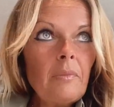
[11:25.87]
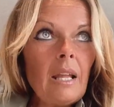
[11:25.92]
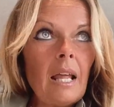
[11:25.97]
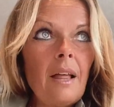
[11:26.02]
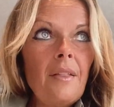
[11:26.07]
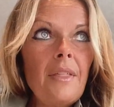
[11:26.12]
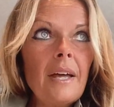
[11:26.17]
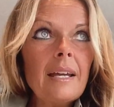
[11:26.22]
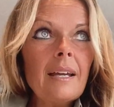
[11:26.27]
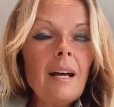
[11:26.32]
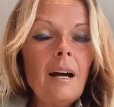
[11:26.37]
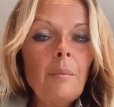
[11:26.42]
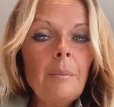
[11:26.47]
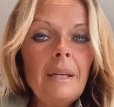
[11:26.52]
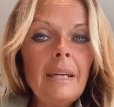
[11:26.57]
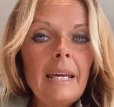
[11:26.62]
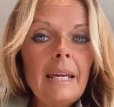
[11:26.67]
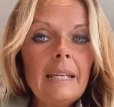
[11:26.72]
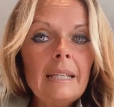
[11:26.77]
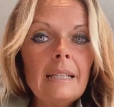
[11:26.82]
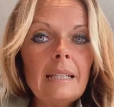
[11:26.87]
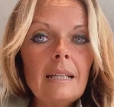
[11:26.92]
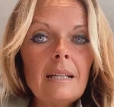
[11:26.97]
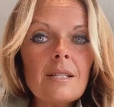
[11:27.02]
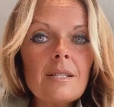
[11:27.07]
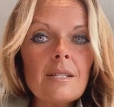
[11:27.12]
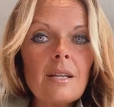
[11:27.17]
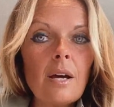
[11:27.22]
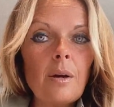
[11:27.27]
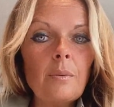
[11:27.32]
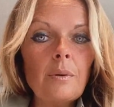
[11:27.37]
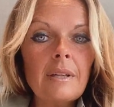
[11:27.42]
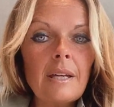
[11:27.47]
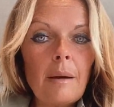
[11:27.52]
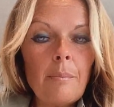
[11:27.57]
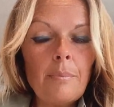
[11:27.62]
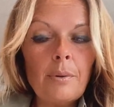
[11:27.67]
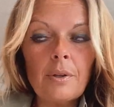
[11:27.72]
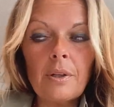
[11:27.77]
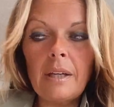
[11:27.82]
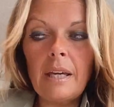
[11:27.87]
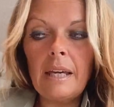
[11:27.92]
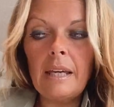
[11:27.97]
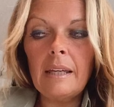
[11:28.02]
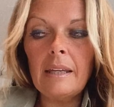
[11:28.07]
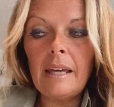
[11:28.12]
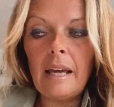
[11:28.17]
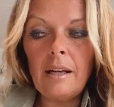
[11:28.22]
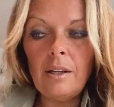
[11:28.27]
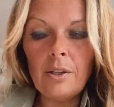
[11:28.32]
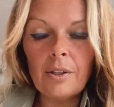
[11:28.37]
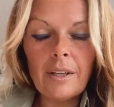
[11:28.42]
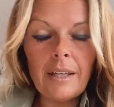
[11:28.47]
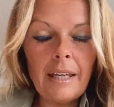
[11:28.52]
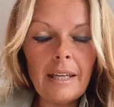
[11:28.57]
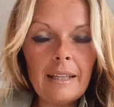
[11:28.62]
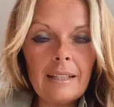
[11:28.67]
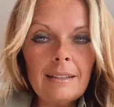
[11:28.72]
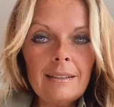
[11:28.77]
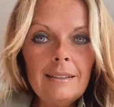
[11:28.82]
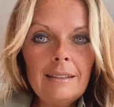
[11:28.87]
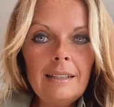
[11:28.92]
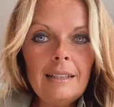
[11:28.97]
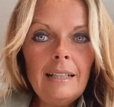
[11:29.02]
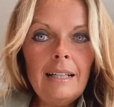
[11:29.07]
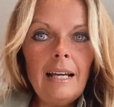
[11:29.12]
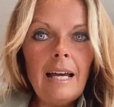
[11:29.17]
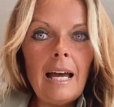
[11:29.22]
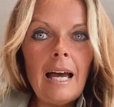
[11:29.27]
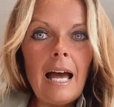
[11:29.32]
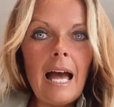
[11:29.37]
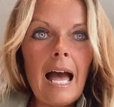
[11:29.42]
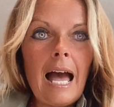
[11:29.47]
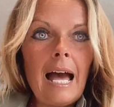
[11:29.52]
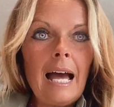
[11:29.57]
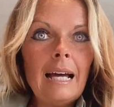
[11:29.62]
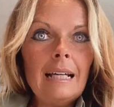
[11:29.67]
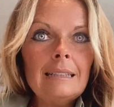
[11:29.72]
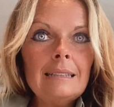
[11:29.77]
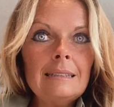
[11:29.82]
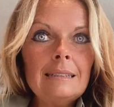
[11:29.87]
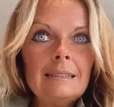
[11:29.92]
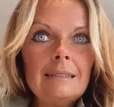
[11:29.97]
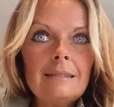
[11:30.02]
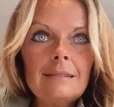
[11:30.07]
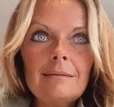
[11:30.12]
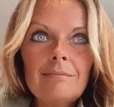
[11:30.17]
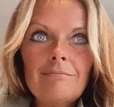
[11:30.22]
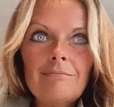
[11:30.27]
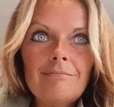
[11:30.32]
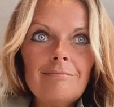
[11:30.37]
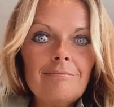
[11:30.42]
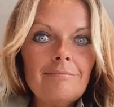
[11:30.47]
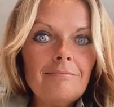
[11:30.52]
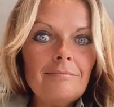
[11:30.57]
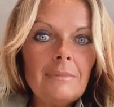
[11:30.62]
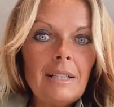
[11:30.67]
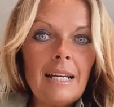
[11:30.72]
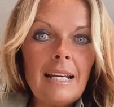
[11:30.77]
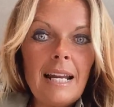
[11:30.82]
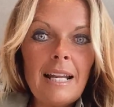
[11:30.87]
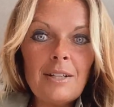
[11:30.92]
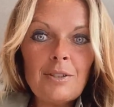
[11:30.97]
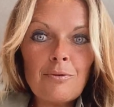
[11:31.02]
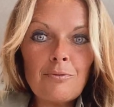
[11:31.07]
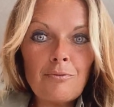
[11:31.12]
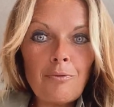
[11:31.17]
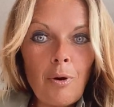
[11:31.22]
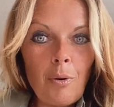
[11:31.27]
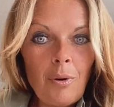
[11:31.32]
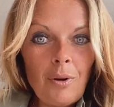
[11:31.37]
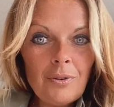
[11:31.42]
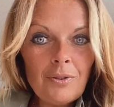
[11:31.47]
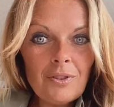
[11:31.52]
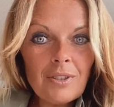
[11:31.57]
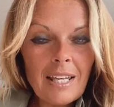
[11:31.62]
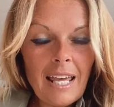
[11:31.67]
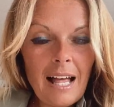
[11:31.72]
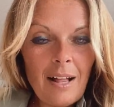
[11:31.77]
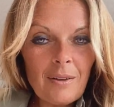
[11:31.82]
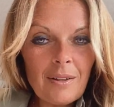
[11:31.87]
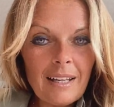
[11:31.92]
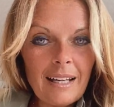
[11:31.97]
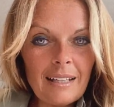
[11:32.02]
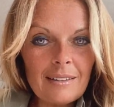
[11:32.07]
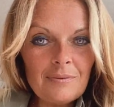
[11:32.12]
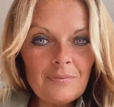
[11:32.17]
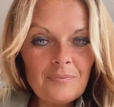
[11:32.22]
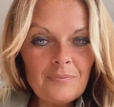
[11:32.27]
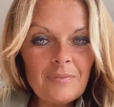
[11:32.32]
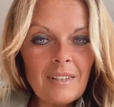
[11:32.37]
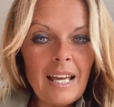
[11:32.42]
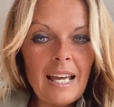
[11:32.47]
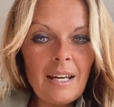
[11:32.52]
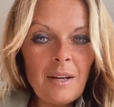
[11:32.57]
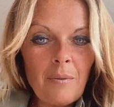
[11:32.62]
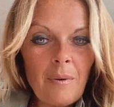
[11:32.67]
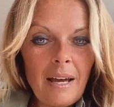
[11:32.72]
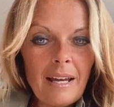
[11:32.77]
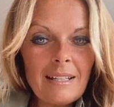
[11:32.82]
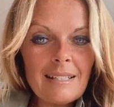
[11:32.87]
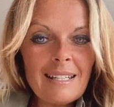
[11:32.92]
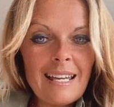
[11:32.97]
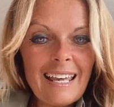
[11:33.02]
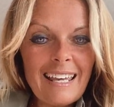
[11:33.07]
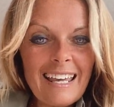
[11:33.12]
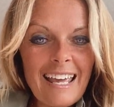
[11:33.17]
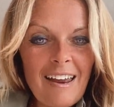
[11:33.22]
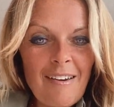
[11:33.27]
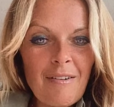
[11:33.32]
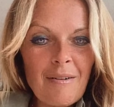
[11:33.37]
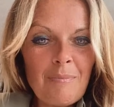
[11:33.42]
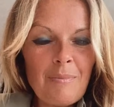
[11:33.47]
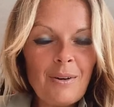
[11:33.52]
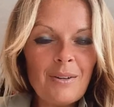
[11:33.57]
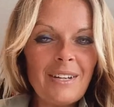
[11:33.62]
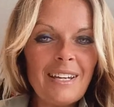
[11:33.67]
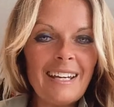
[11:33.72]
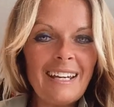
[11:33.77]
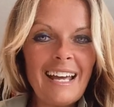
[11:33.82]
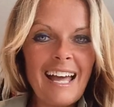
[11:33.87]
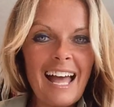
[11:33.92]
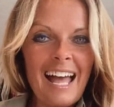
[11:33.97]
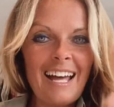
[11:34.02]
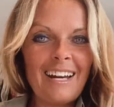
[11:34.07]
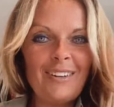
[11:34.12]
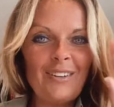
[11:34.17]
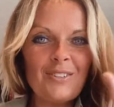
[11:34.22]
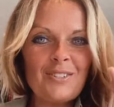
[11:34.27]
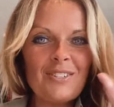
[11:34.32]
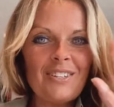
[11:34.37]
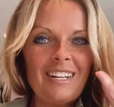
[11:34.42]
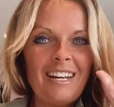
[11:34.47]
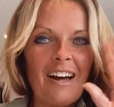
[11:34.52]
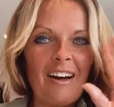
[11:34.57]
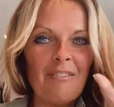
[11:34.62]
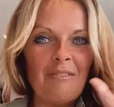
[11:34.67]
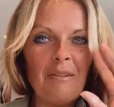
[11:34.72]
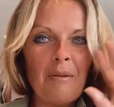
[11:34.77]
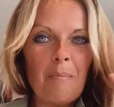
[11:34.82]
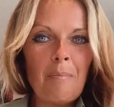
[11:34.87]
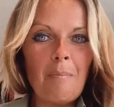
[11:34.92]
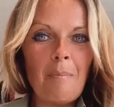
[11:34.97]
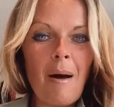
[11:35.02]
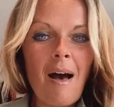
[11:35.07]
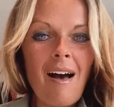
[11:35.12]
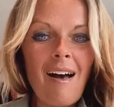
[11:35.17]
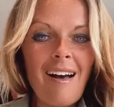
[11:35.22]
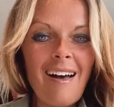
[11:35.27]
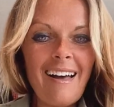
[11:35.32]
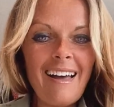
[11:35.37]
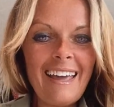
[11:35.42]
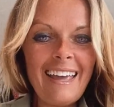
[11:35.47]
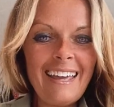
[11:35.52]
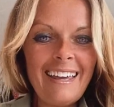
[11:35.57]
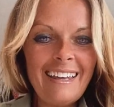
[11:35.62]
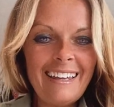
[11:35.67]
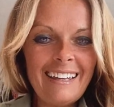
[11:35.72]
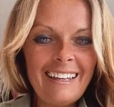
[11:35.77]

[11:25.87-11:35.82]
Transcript: They're coming in, so get booking, get looking, and let's roll on to Kalkan. Anyway, take care everybody, and lots of love. Bye.